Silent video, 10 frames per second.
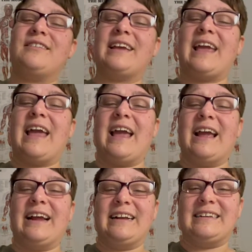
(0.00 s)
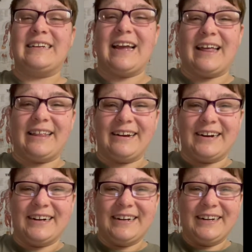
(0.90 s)
gang
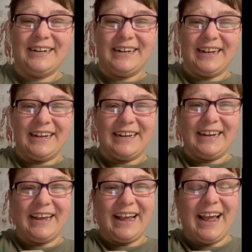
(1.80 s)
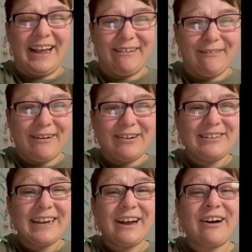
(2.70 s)
together and
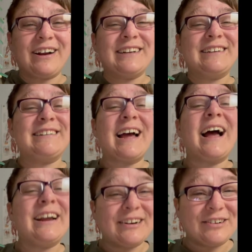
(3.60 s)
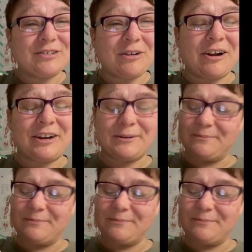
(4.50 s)
rotate our entire trunk.